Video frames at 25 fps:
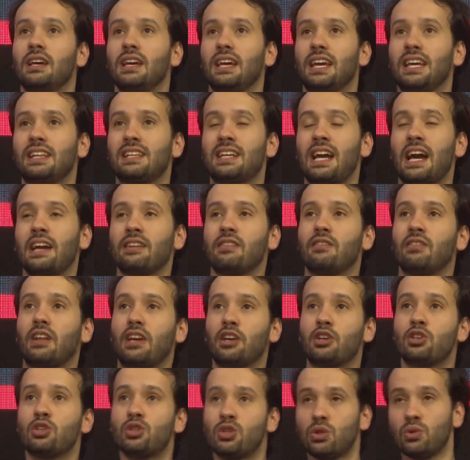it kind of
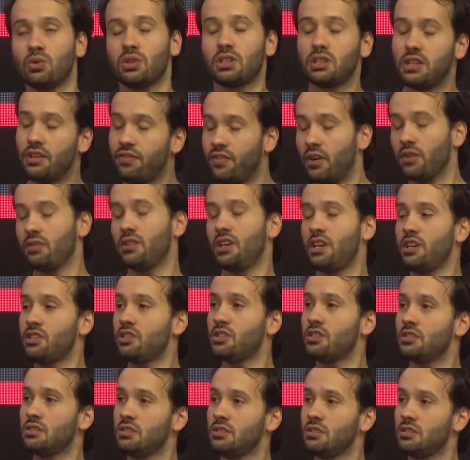like shook the
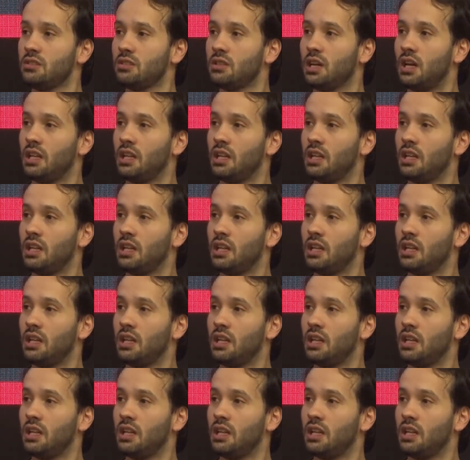foundation